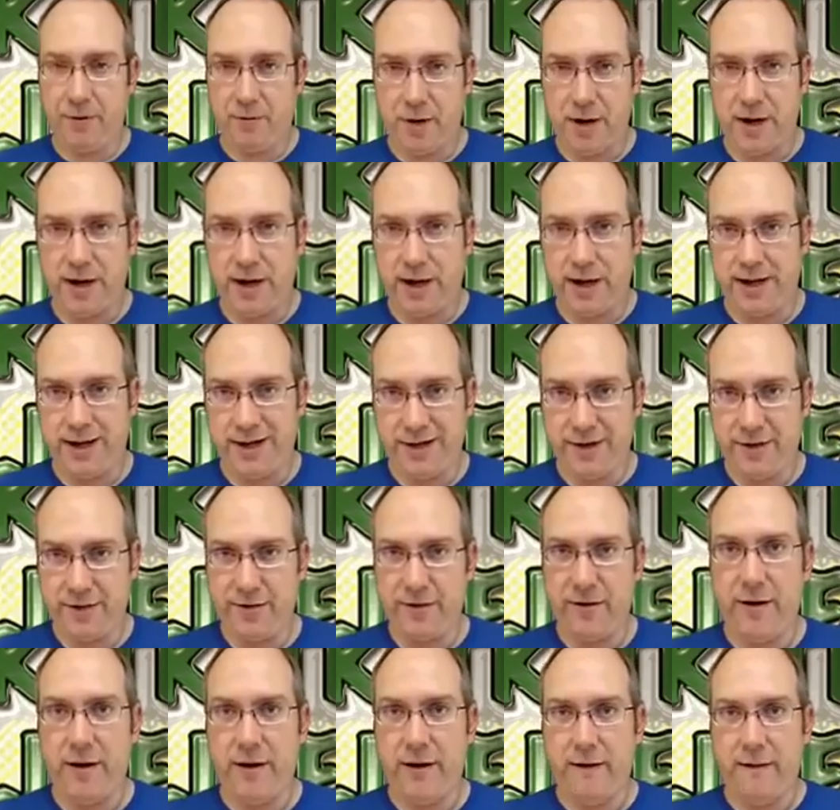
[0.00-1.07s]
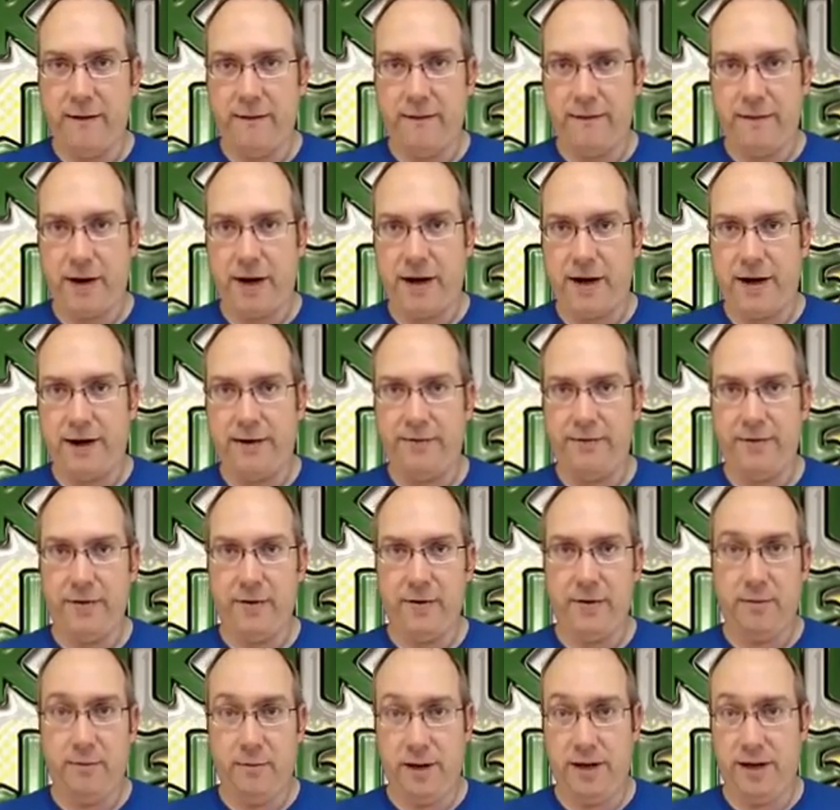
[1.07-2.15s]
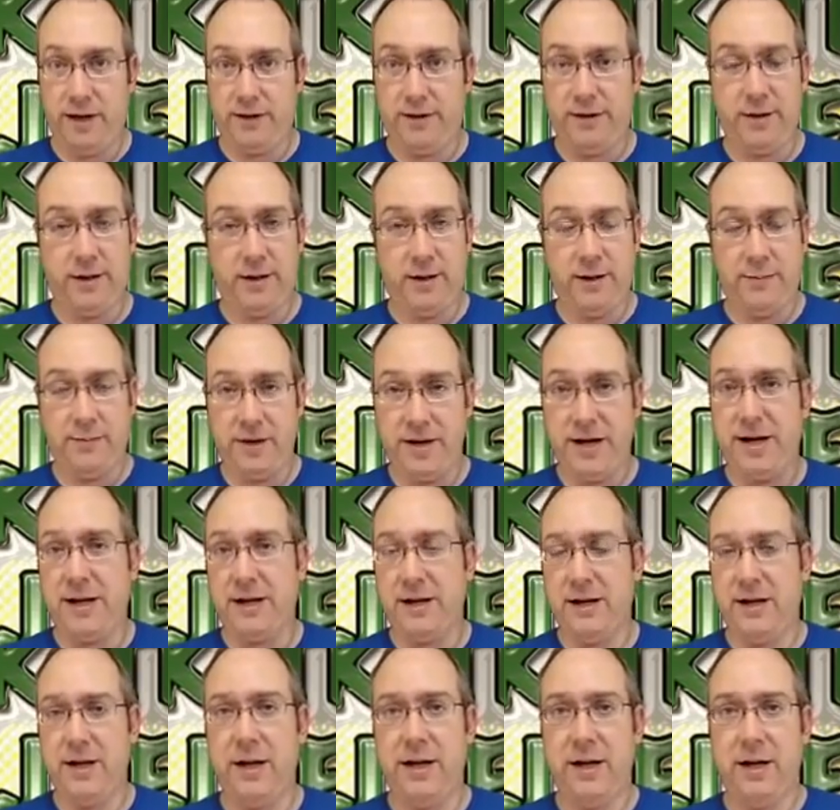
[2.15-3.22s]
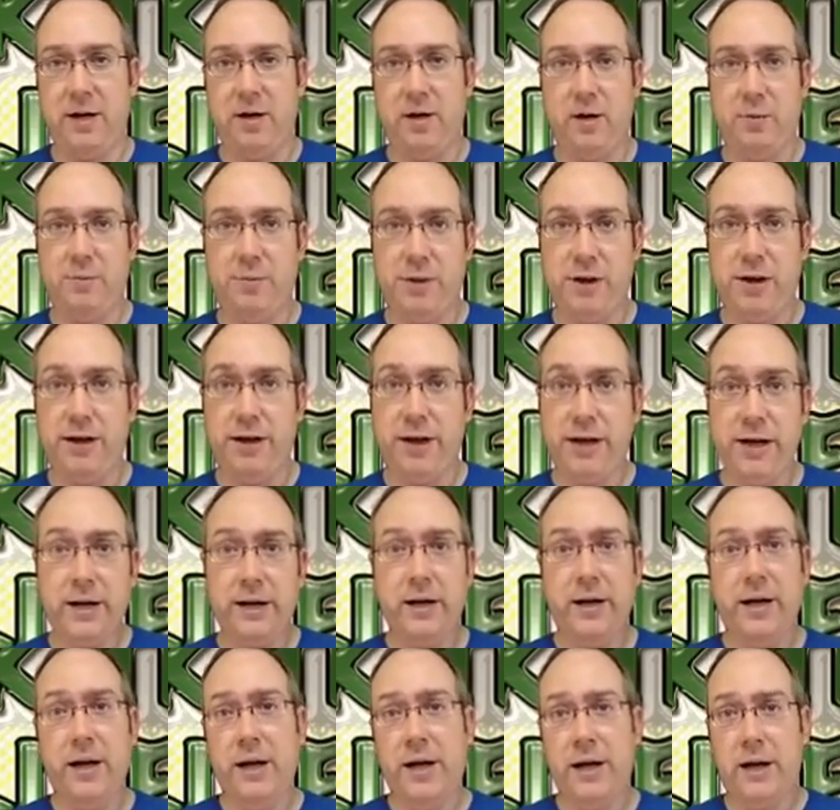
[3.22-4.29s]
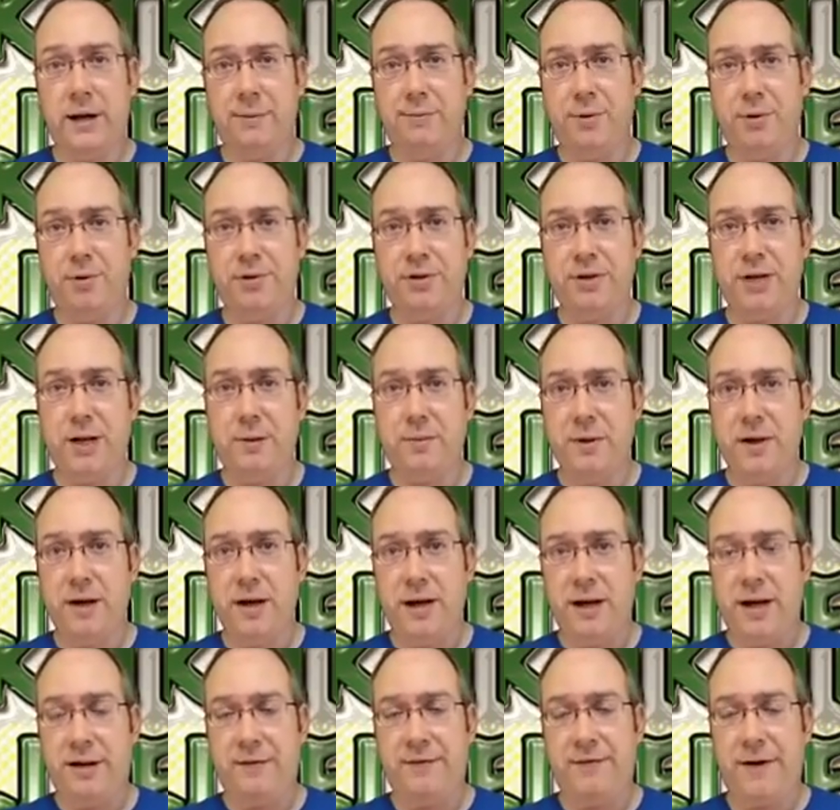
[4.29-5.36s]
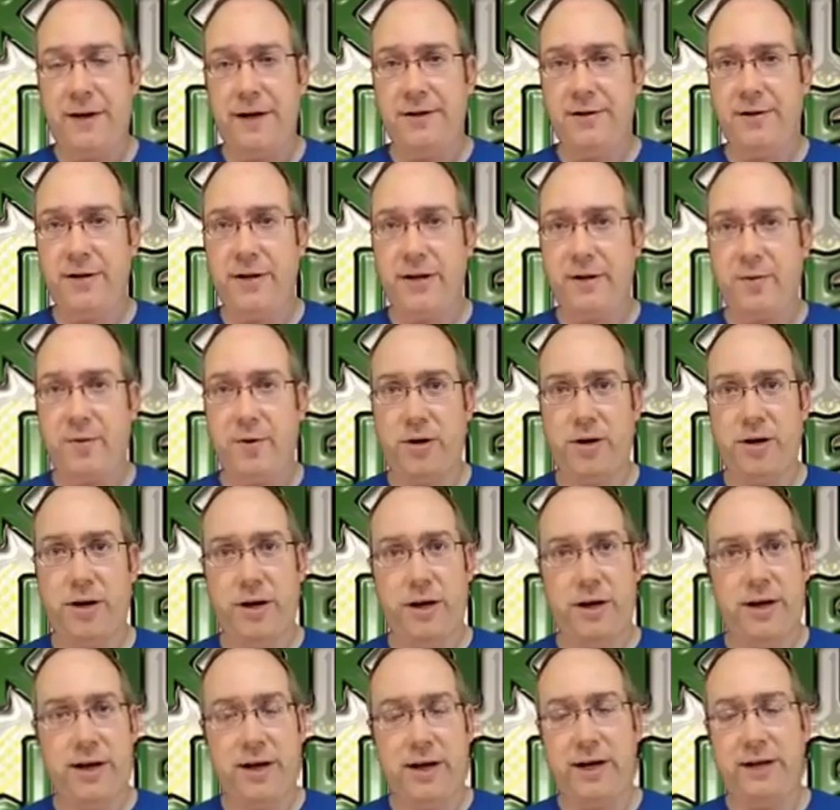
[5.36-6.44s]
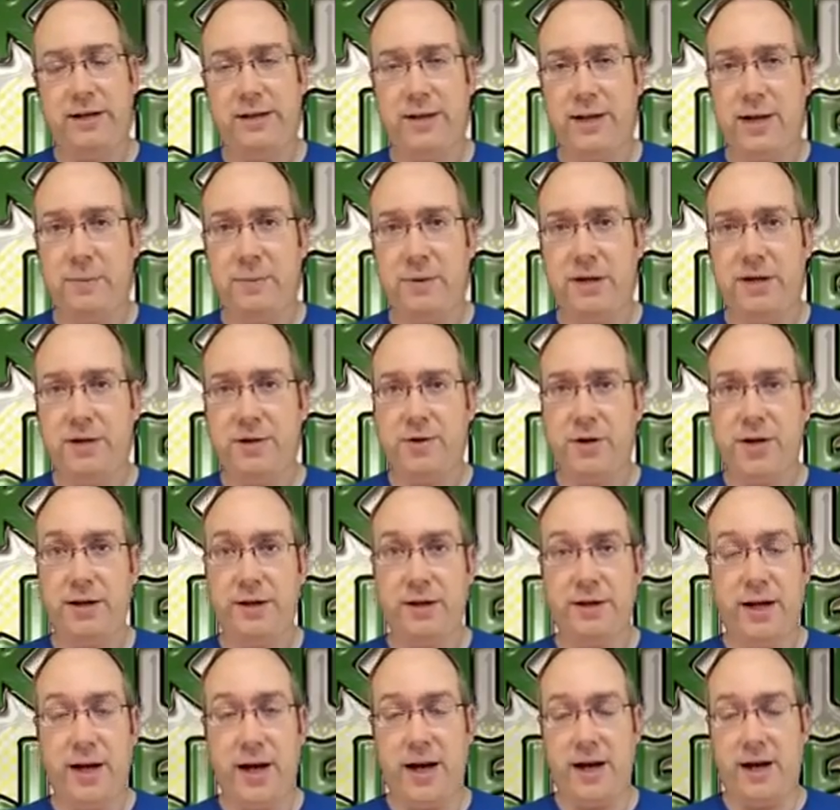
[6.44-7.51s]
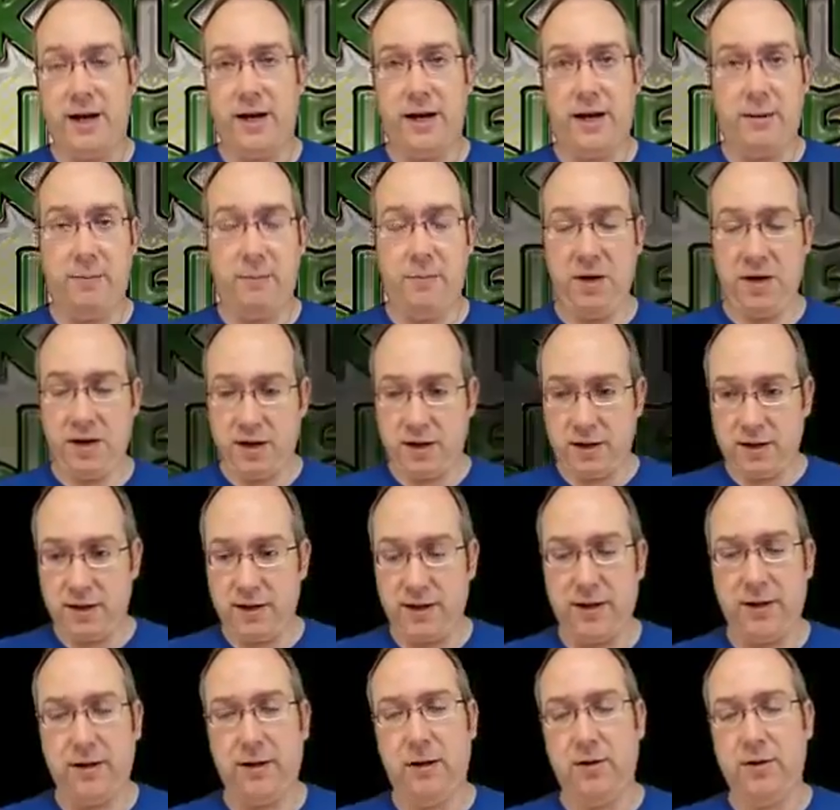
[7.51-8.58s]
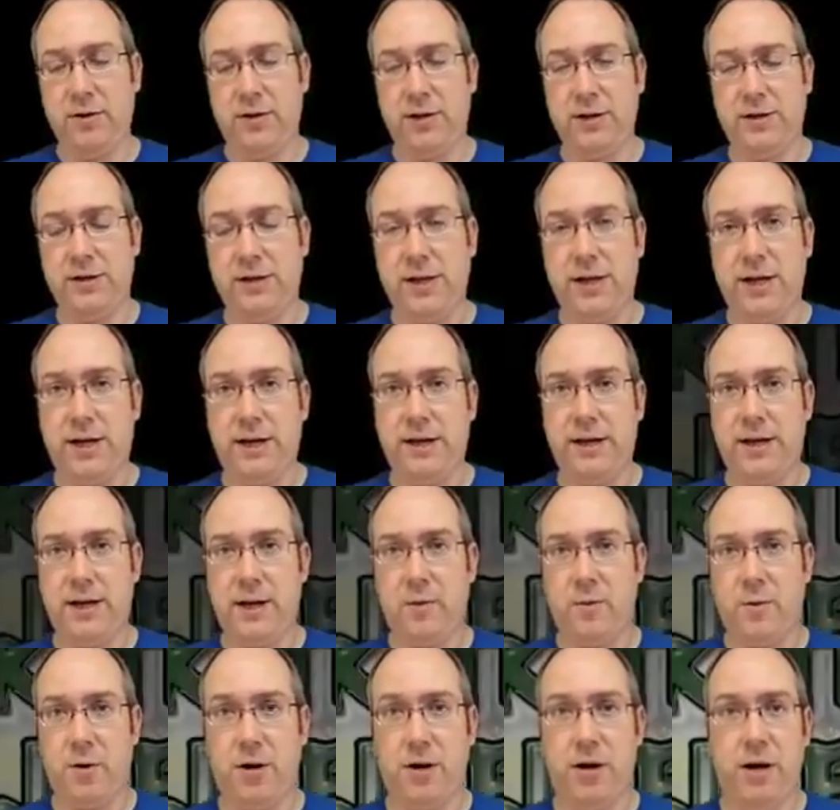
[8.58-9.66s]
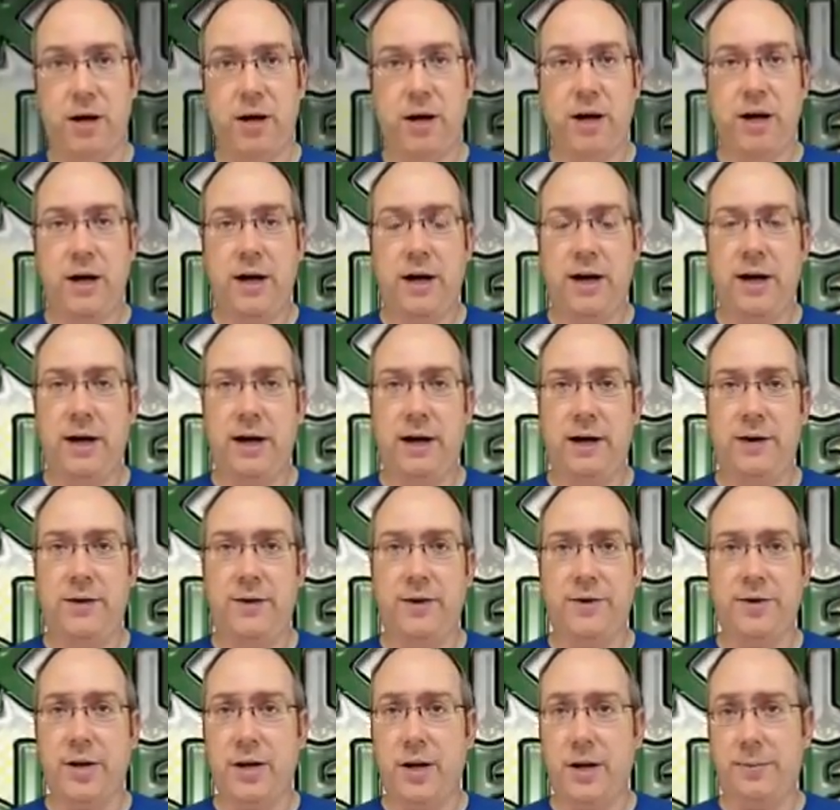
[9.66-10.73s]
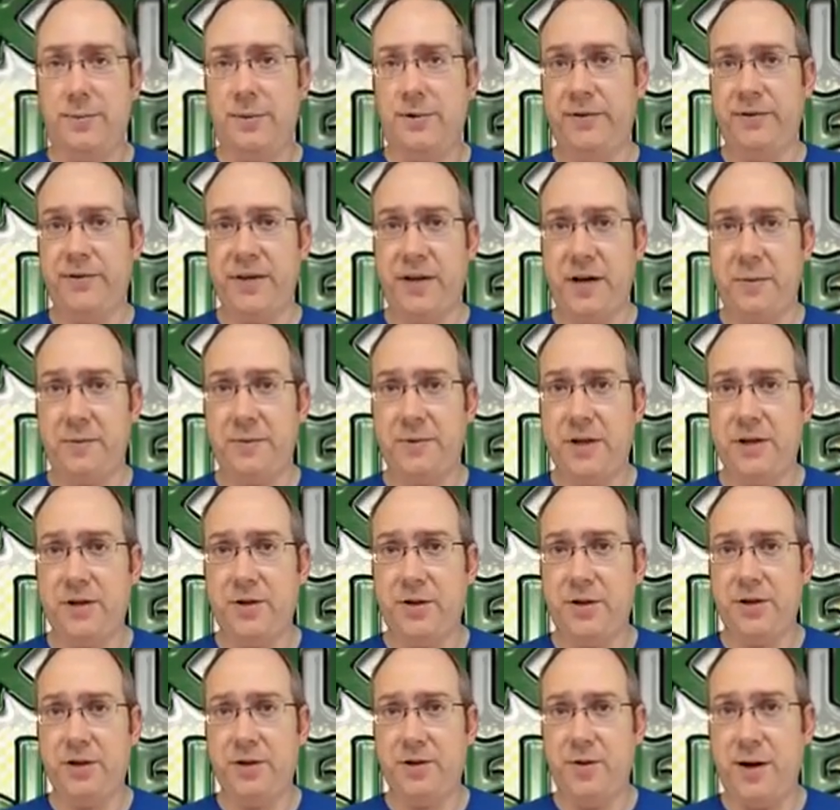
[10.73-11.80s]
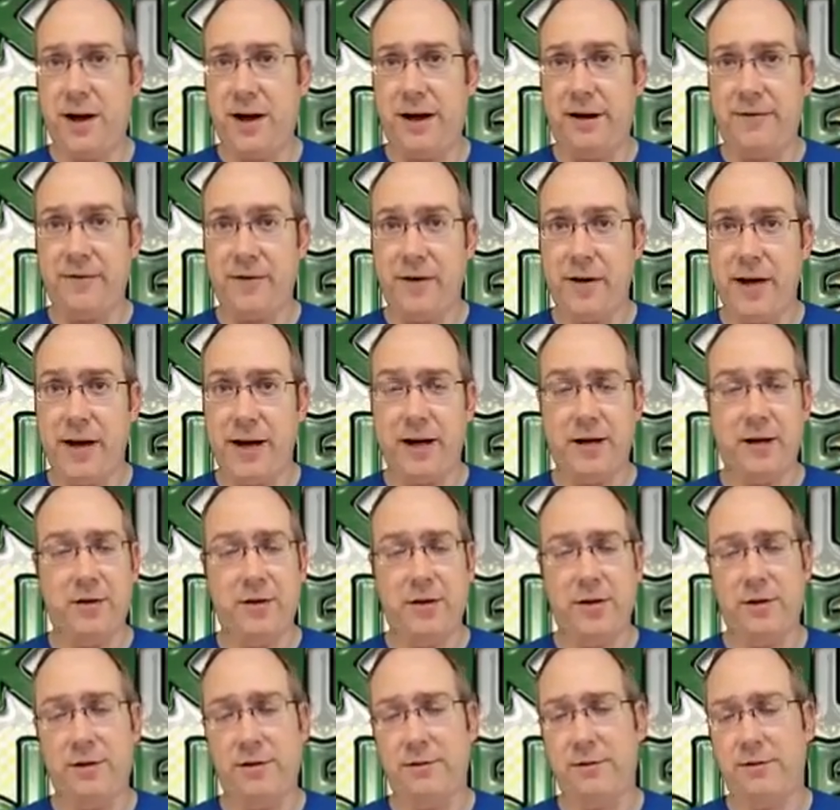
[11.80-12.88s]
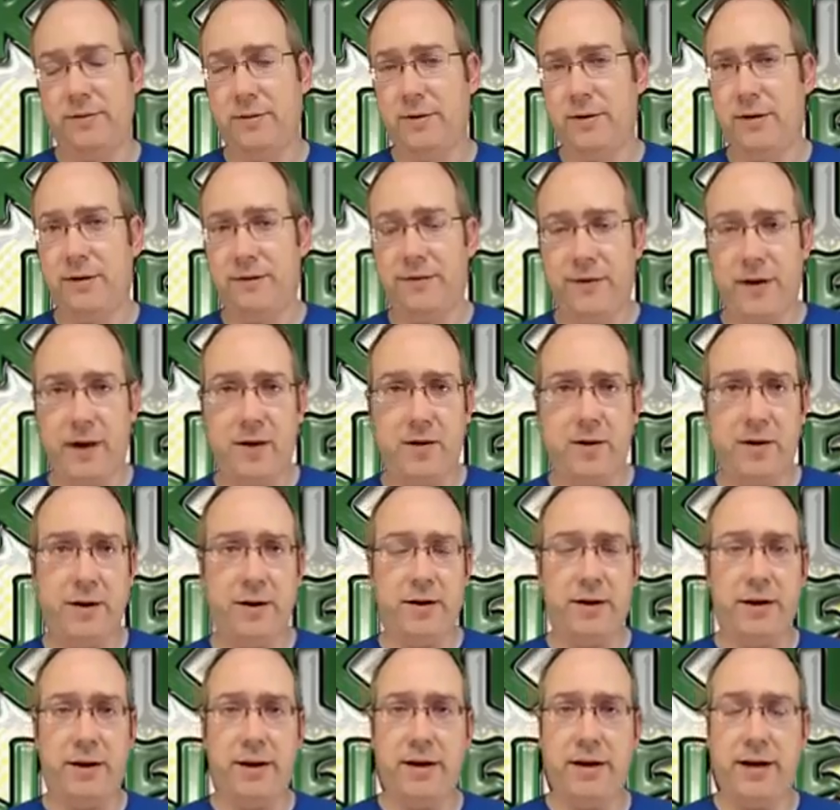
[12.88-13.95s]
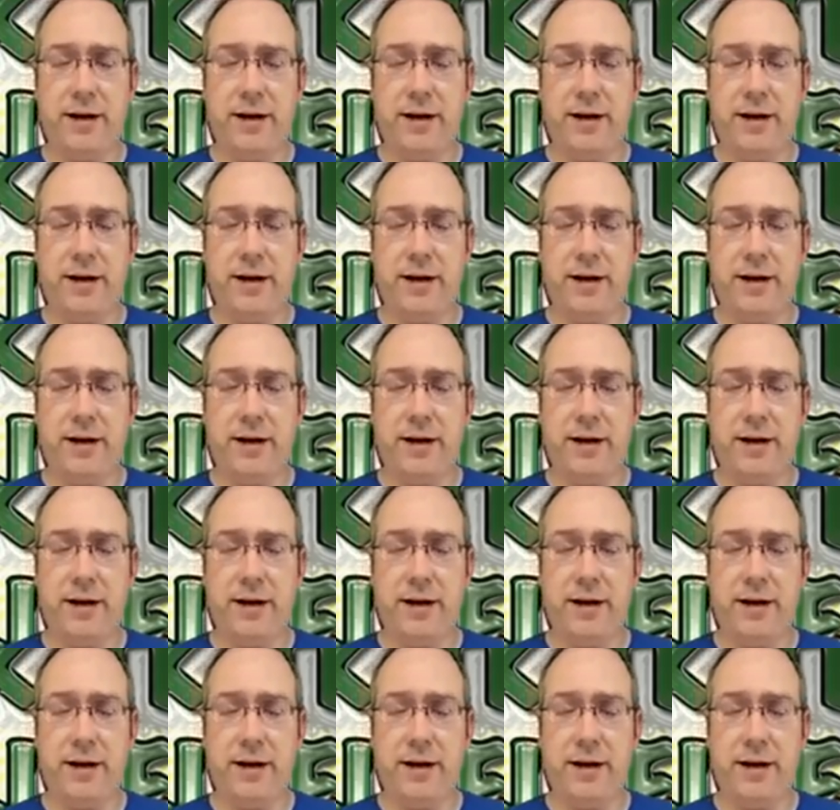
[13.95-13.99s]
and running in under 5 minutes. I'm not kidding you. You plug it in, it boots up, it finds your network, it gets an IP address, and immediately you can see it on the network. There's a couple of setups that you can do after that. You can configure it